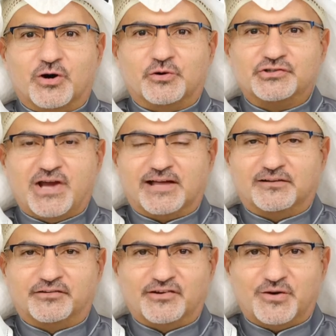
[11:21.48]
our
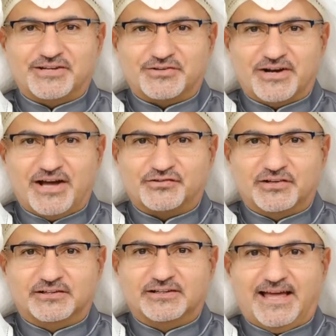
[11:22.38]
channel Sira
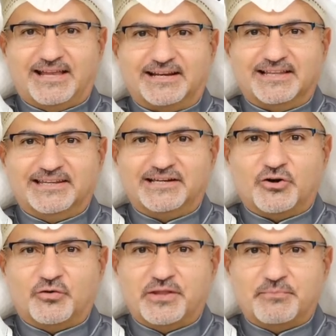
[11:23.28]
International and
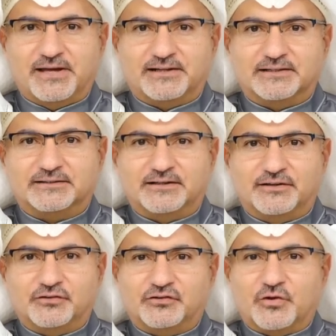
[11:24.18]
click on the bell
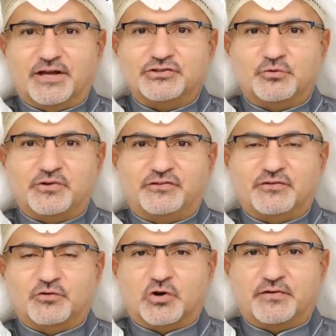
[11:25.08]
so that you
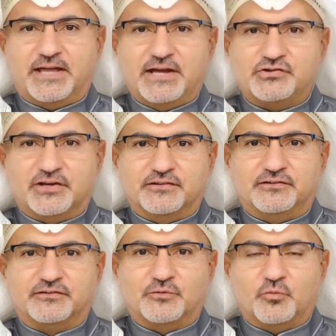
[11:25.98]
receive
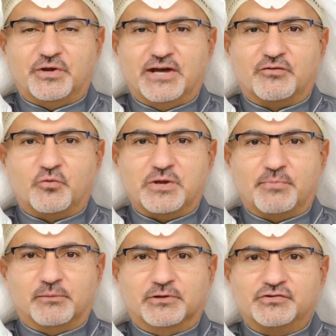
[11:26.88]
notifications whenever we
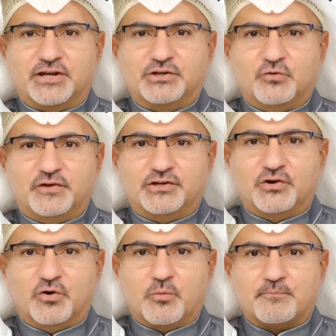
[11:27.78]
publish a new
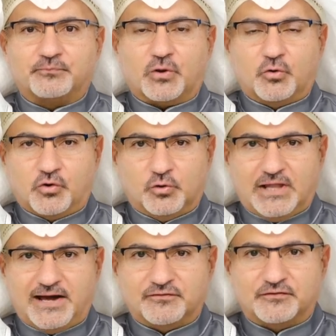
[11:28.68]
video or go
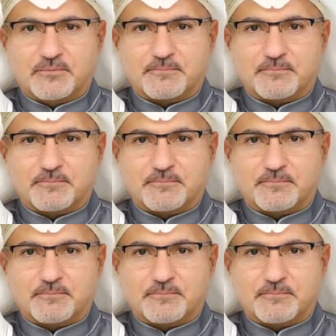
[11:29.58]
live.